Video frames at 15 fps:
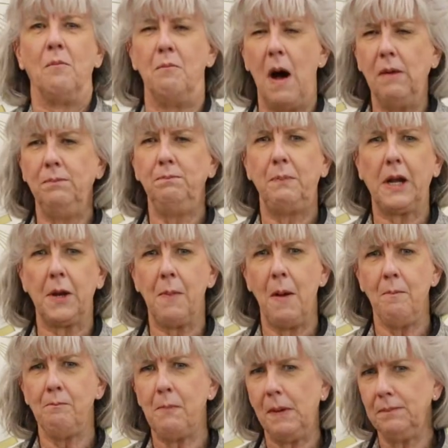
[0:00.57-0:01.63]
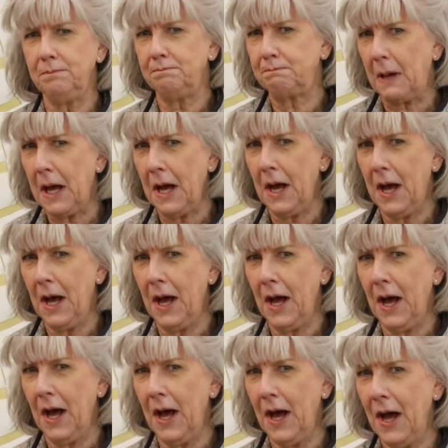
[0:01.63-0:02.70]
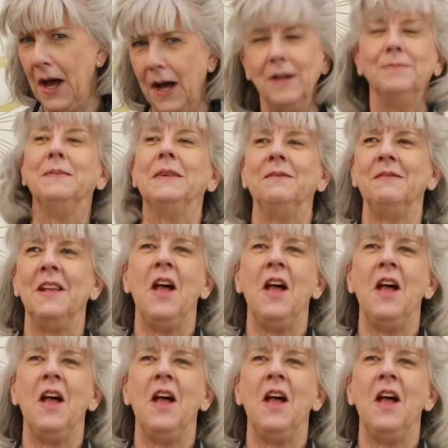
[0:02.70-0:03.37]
Bum-ba-da-bum-bum-bum.